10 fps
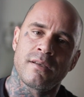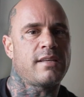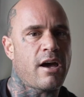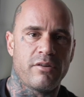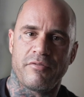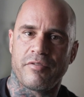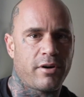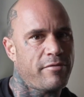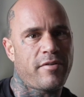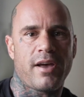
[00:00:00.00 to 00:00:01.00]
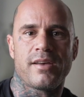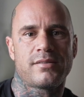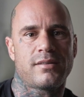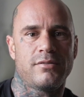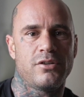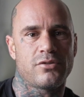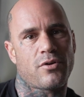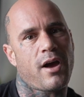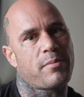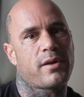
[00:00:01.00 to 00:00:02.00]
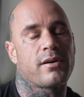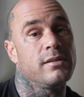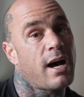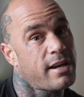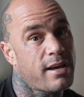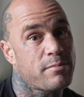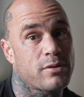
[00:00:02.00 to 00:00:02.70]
Sound and Fury Fest just dropped their lineup,